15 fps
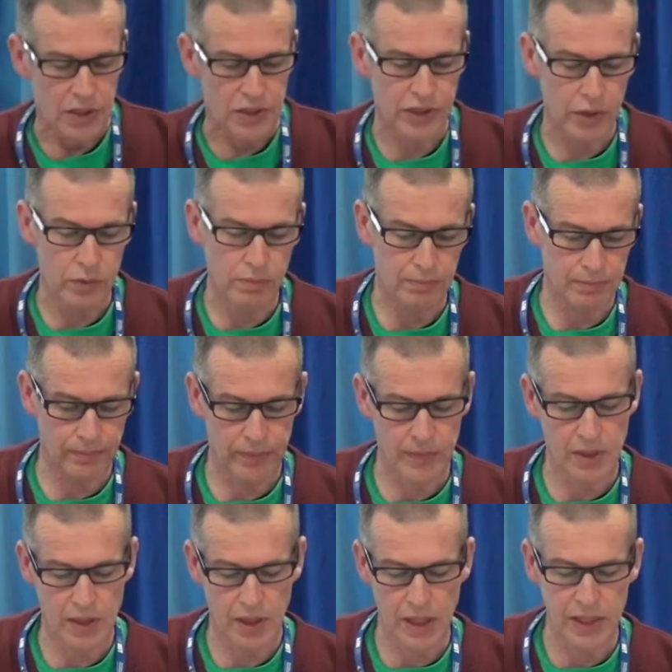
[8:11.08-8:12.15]
So
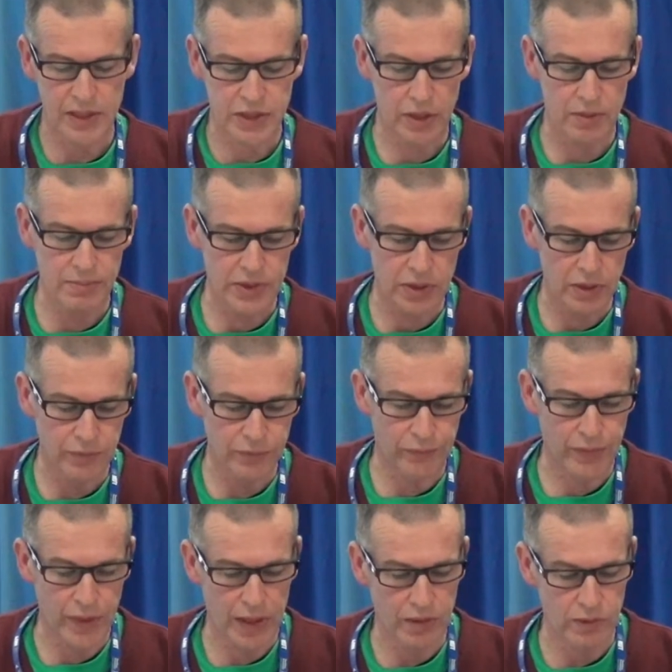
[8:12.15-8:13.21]
in terms of
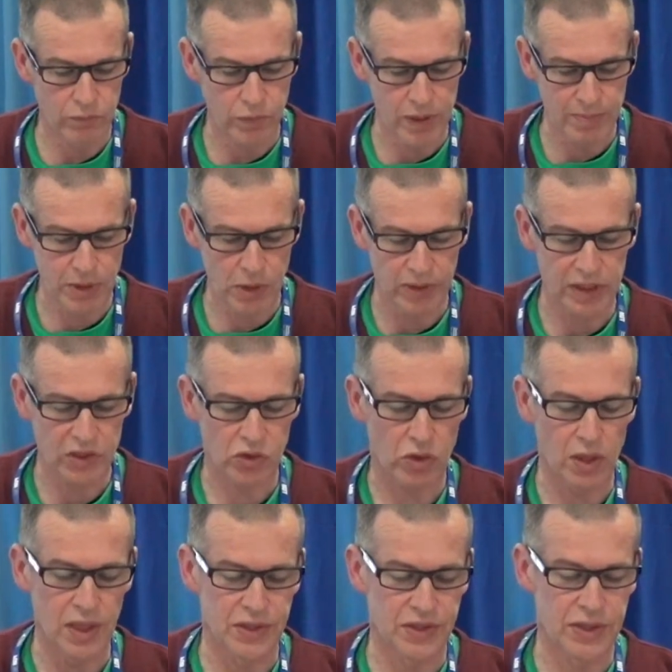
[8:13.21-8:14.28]
rebuilding
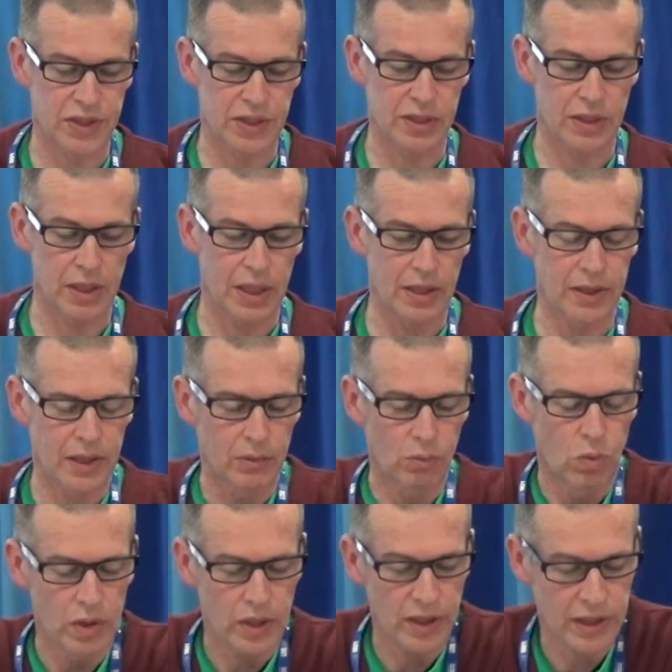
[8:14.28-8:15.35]
trust,
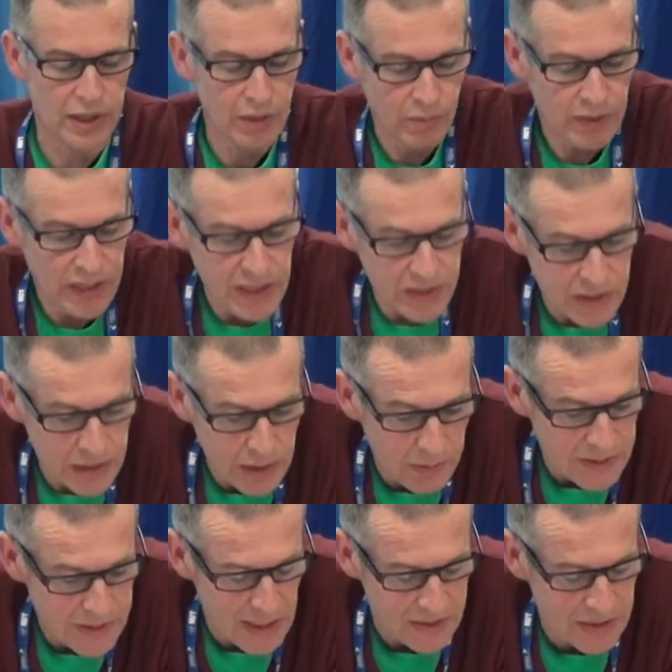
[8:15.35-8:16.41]
what I think we need to do
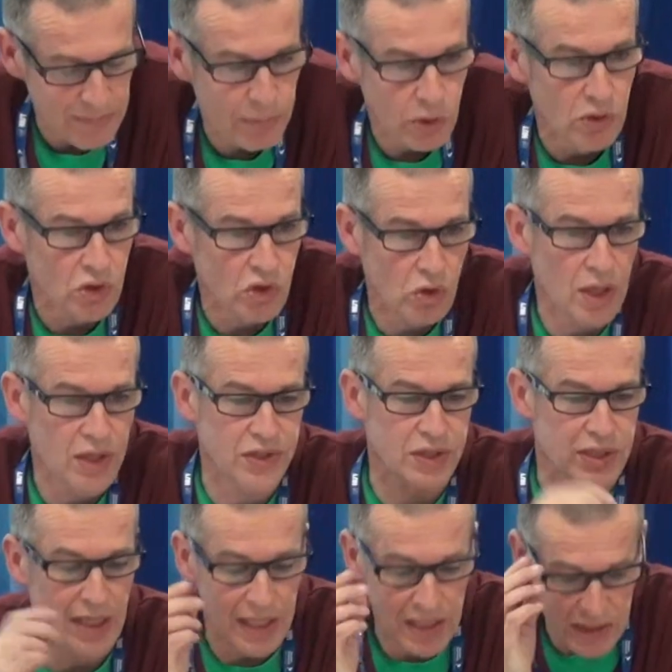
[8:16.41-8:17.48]
is actually put trust
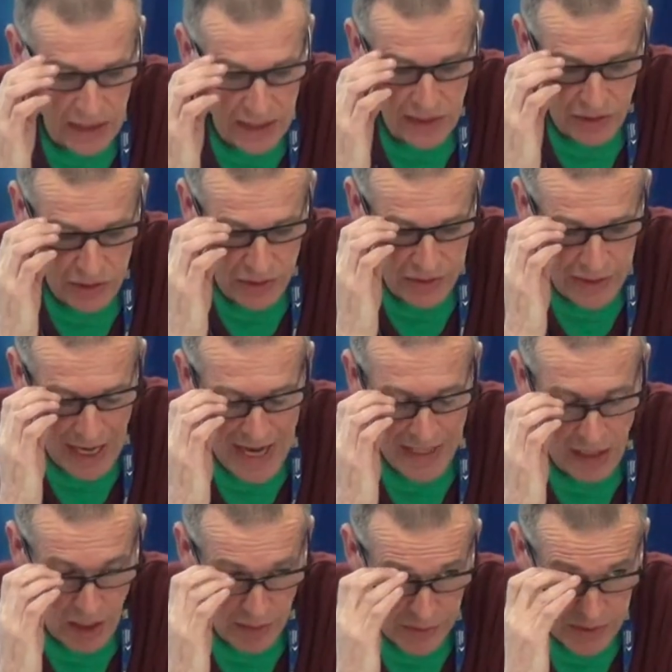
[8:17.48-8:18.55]
in teachers and other